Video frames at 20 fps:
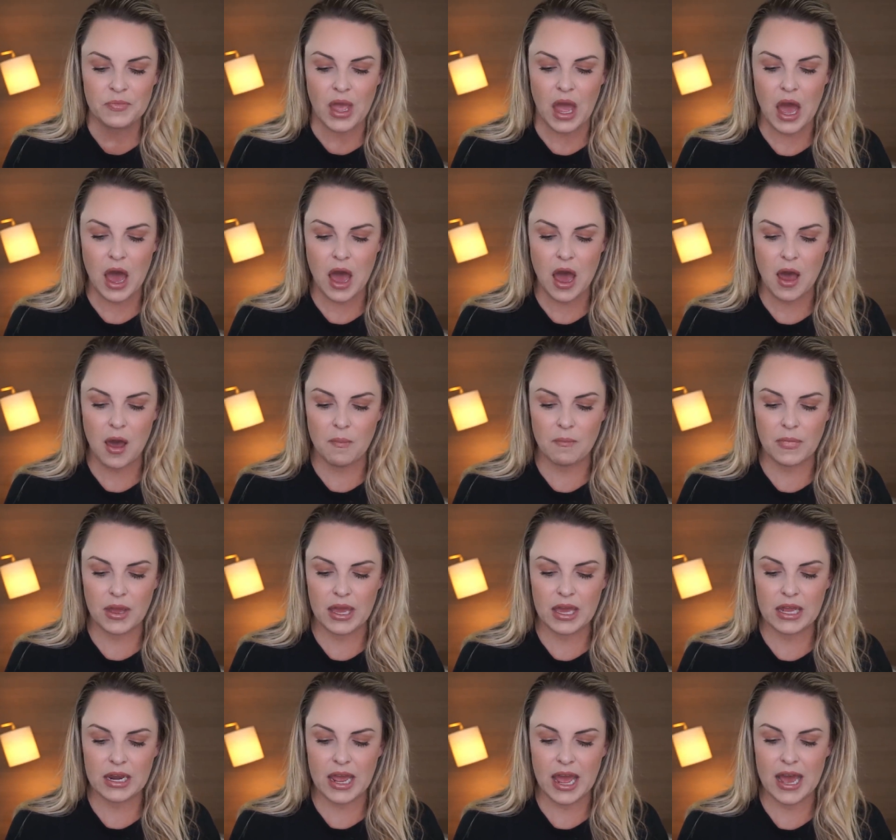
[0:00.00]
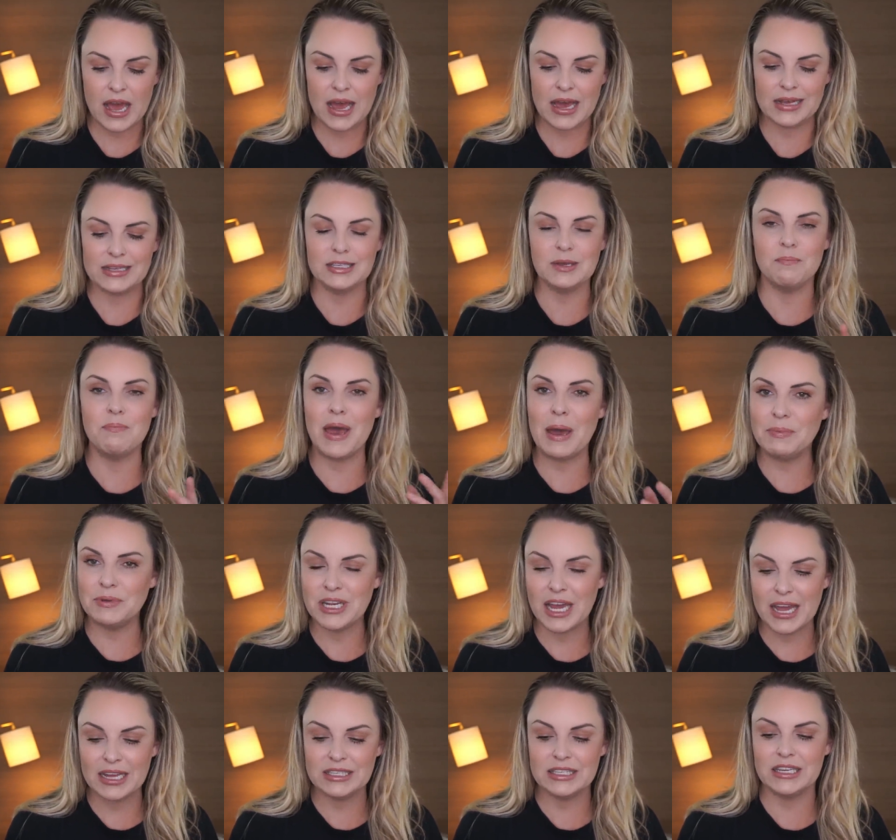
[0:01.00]
Um, it has
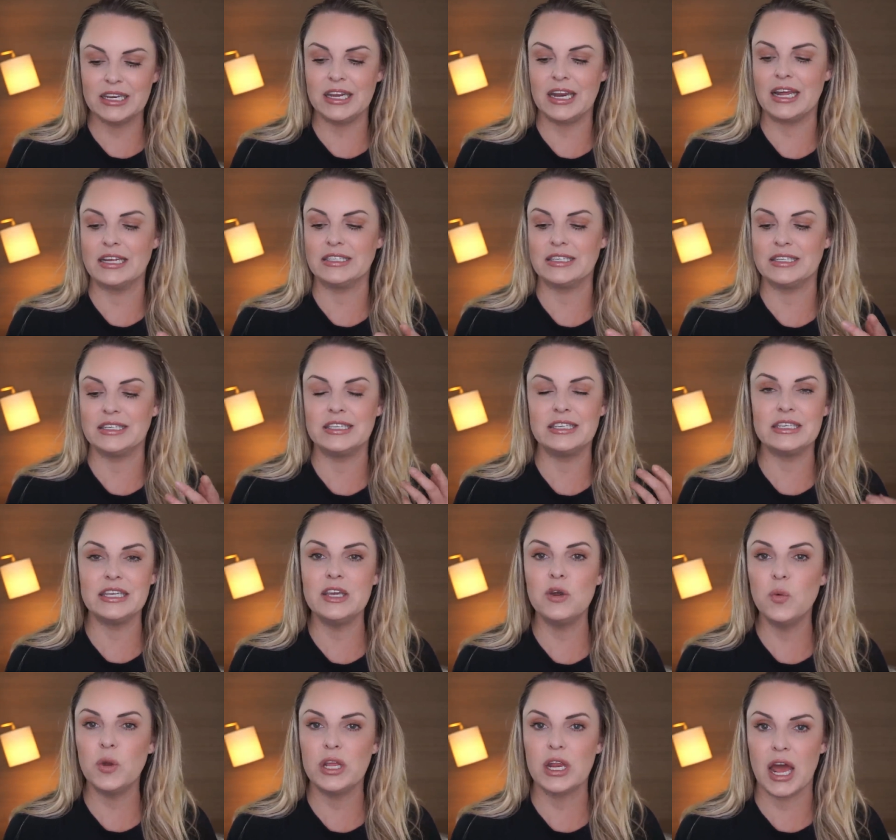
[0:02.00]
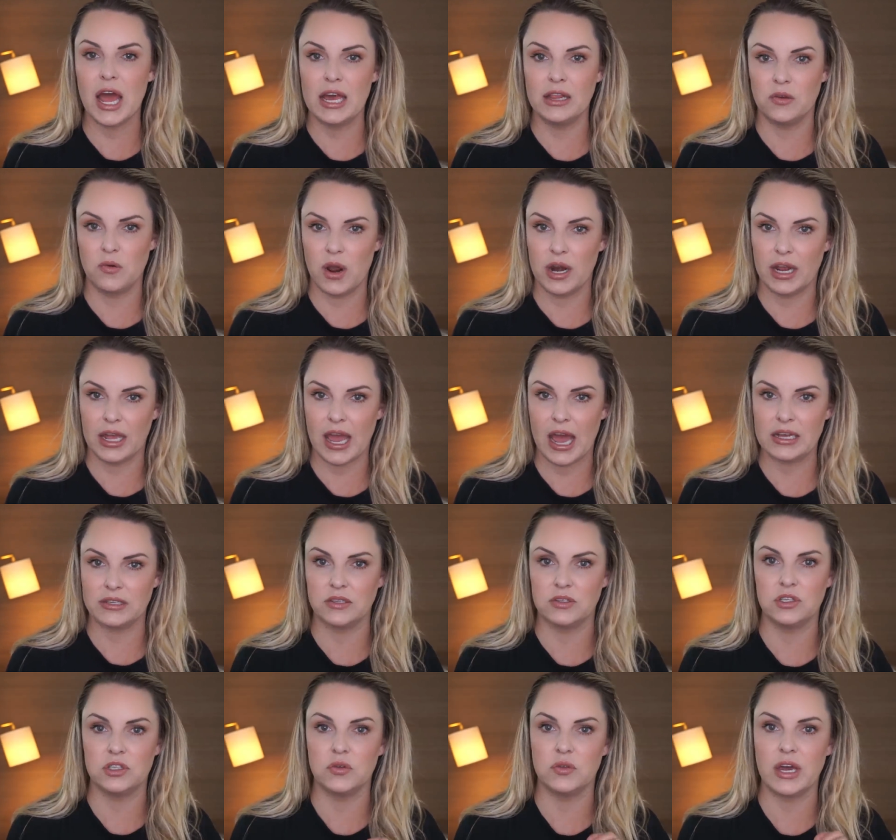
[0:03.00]
peptides in it, it has a seaweed hyaluronic
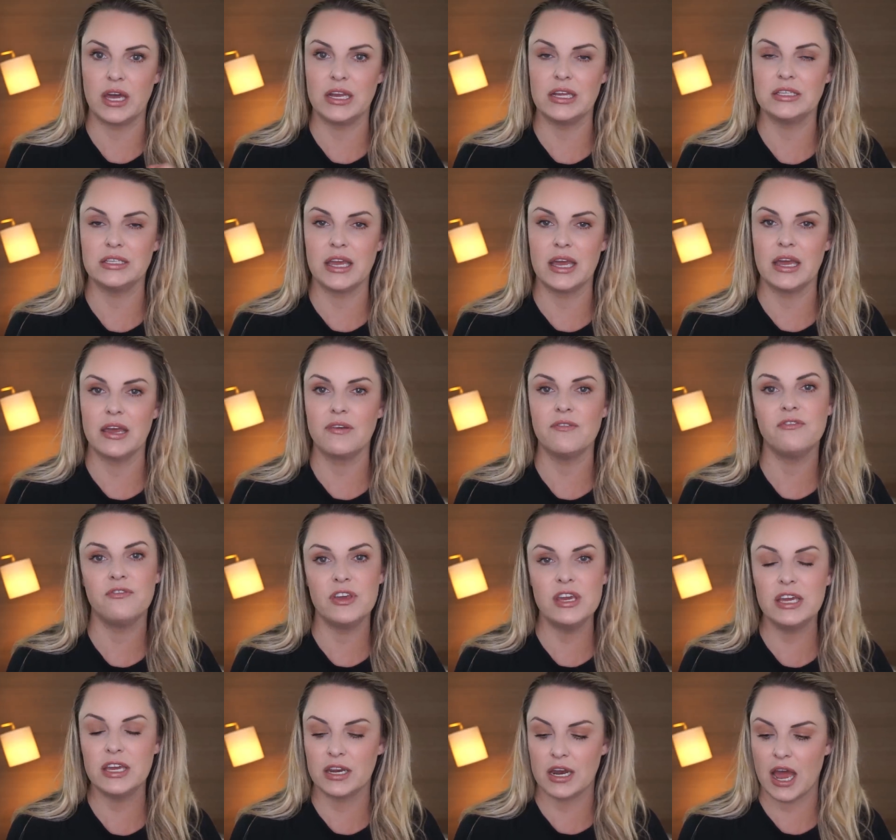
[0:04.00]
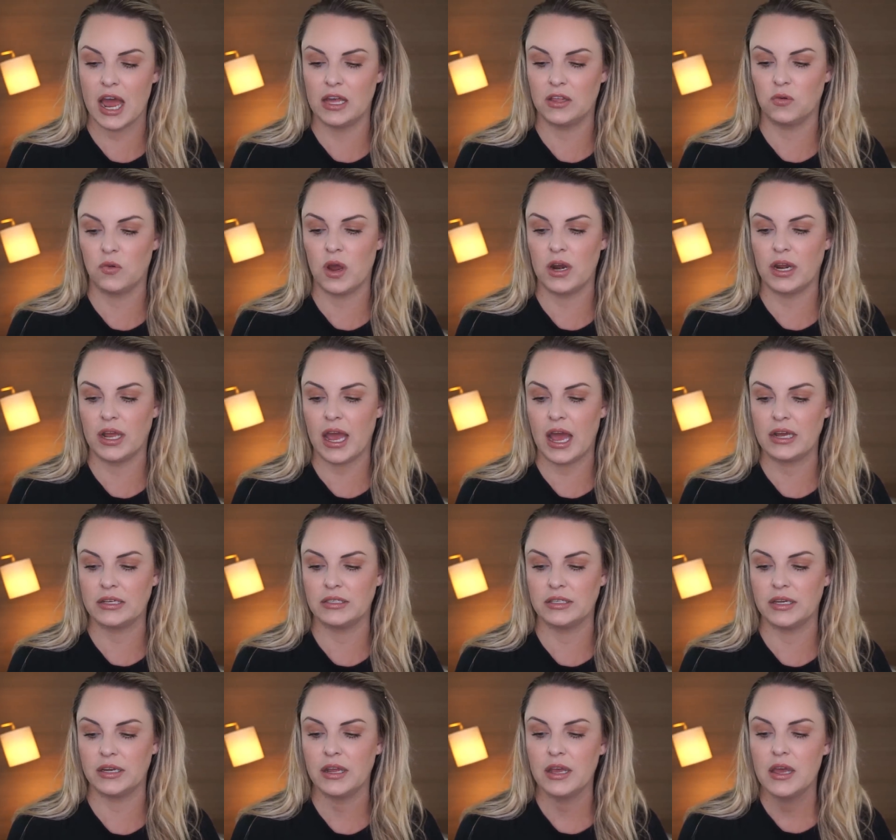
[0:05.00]
acid, so that is a vegan hyaluronic
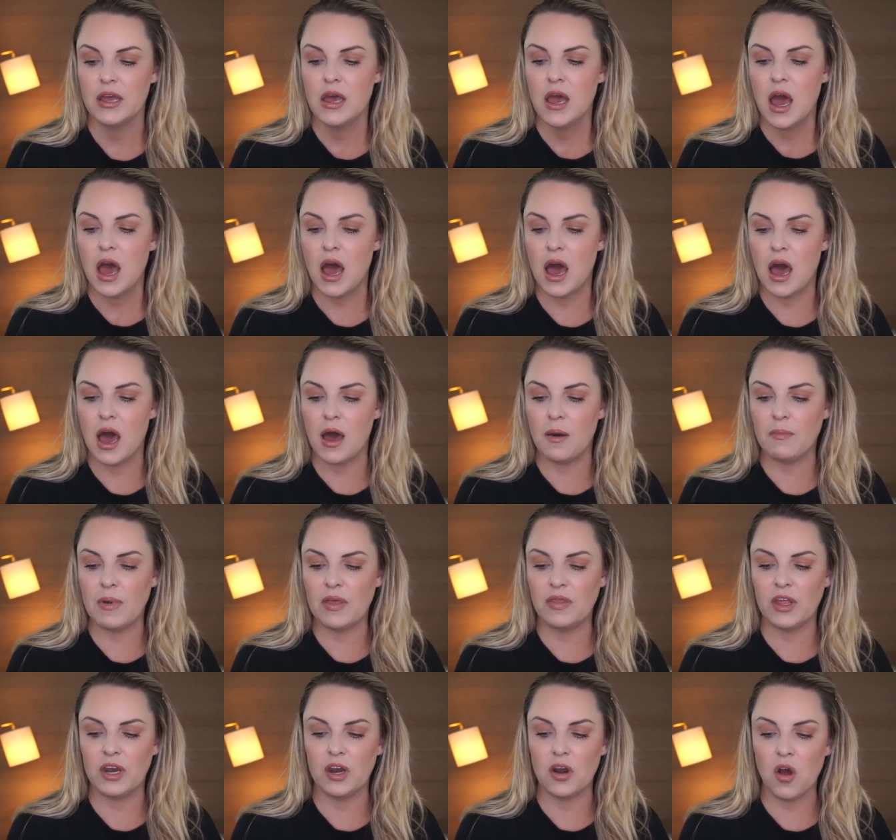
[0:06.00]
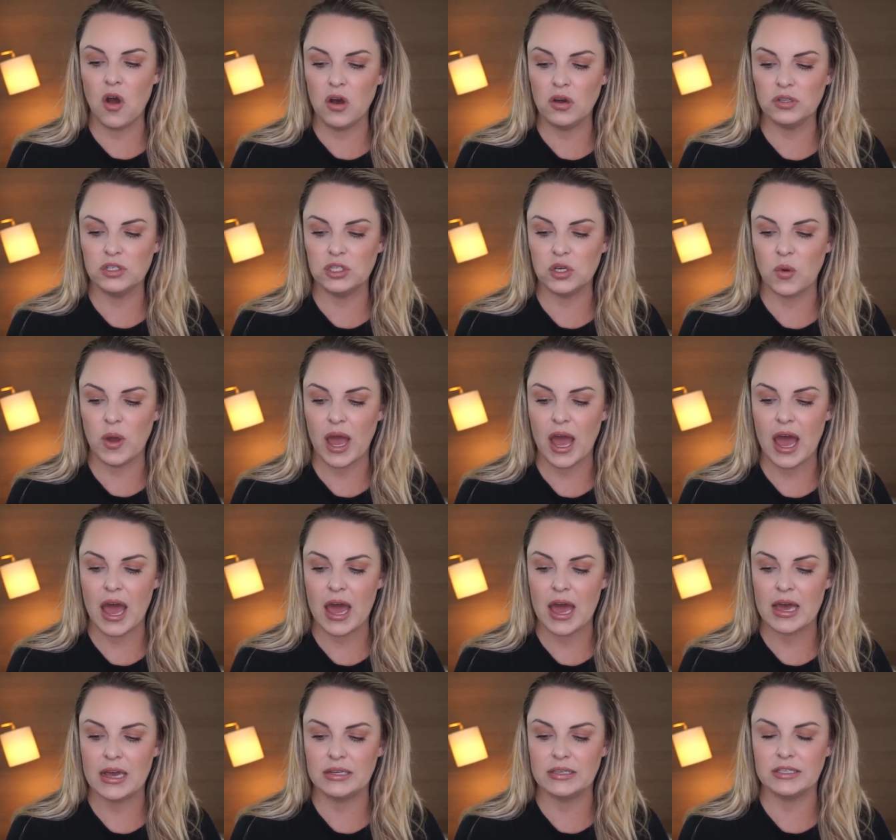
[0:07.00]
acid. Um, and then it also
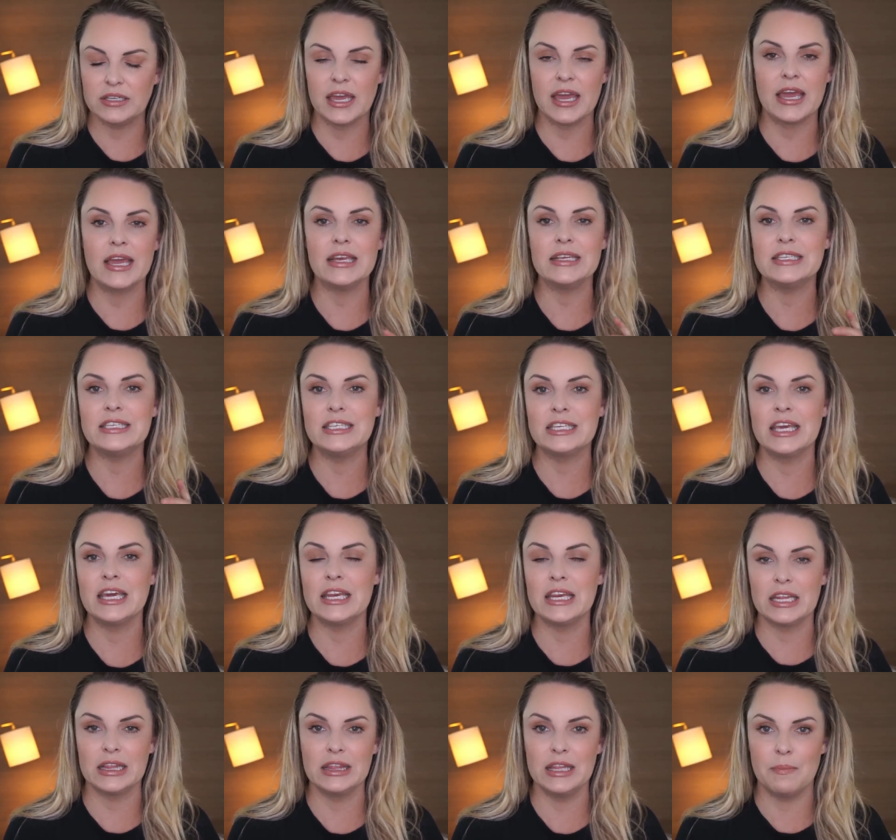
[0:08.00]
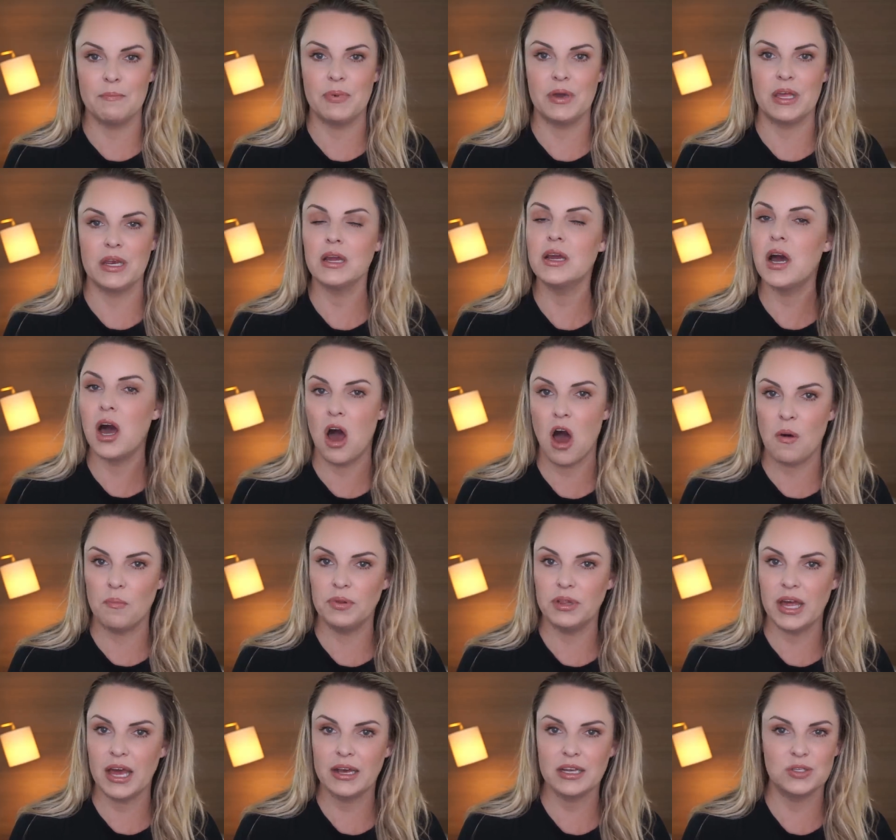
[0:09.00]
has a skin lipid
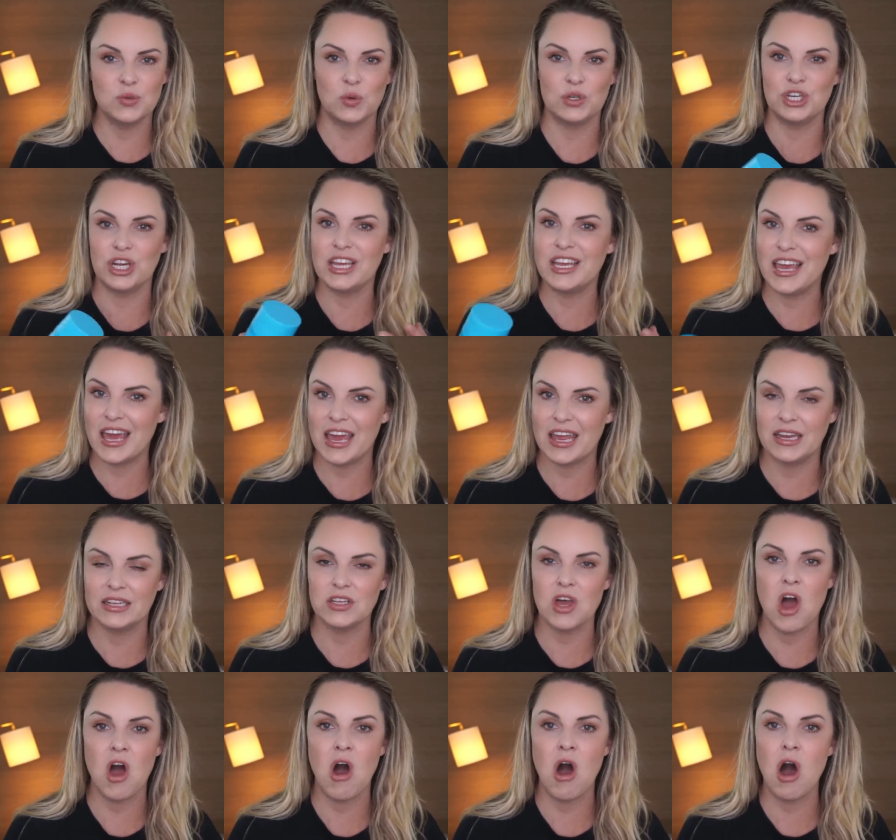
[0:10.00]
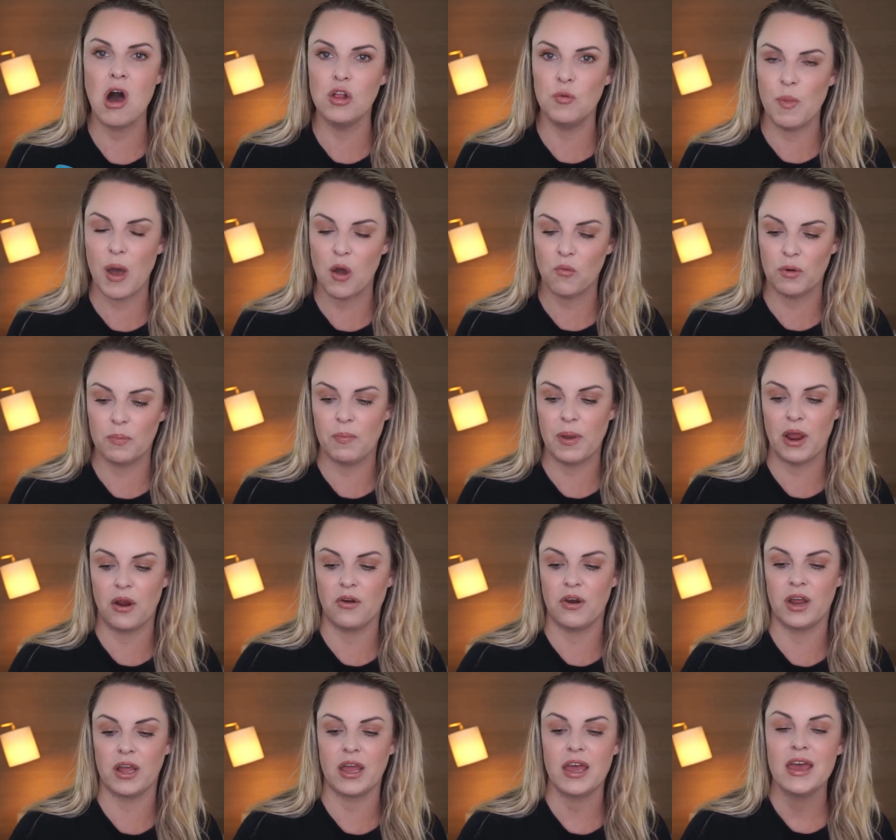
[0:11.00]
complex, which again is all about
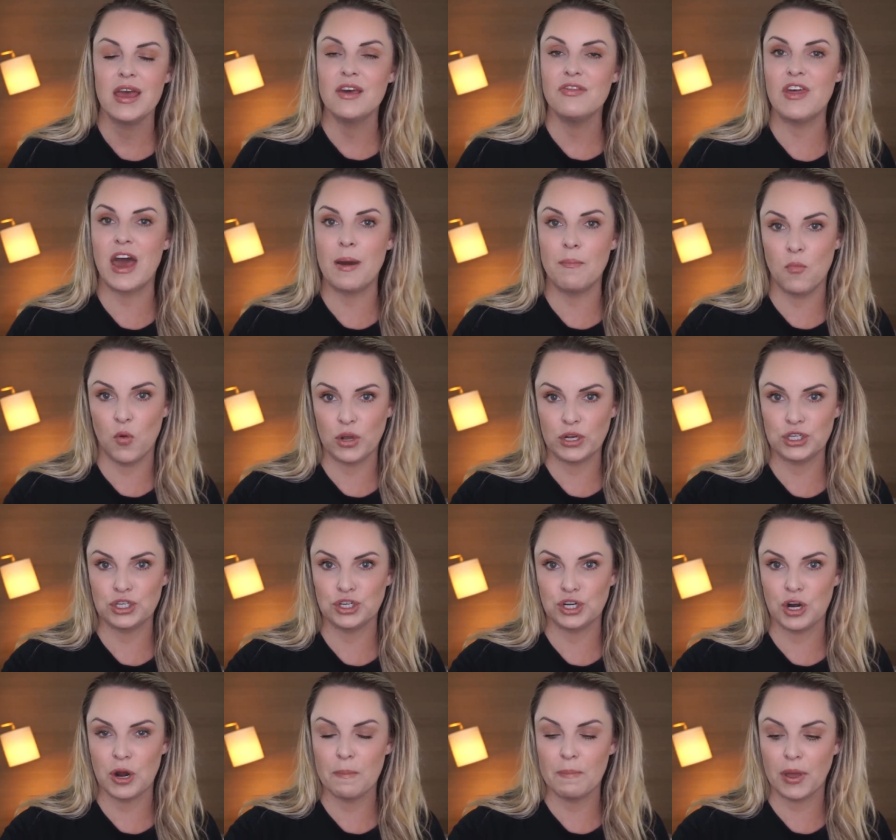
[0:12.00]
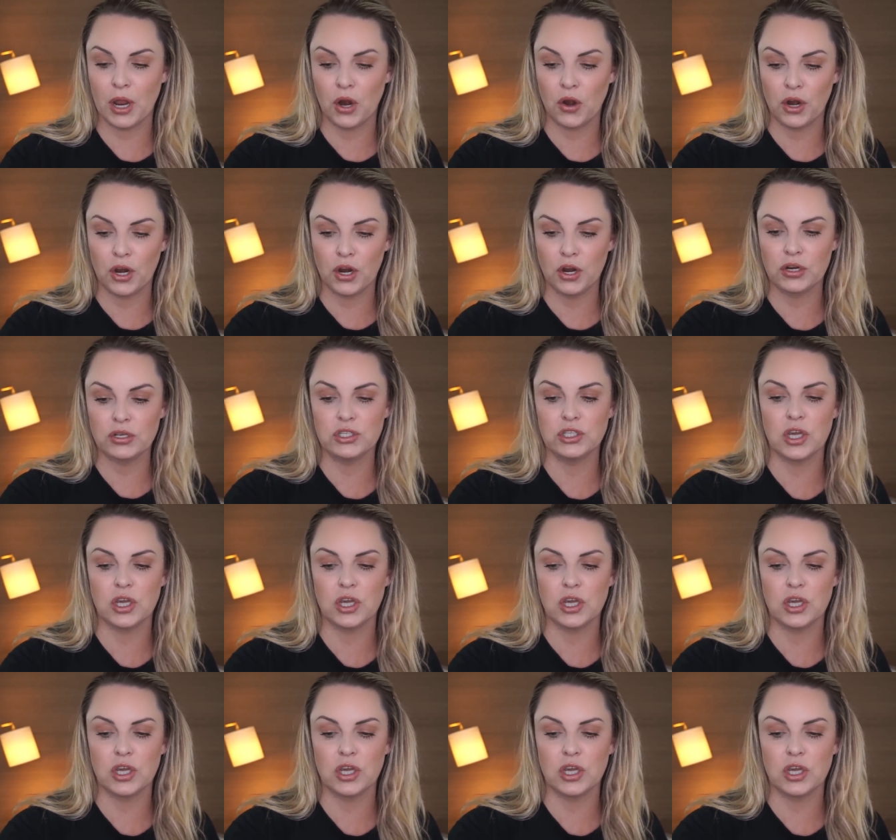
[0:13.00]
repairing that moisture barrier.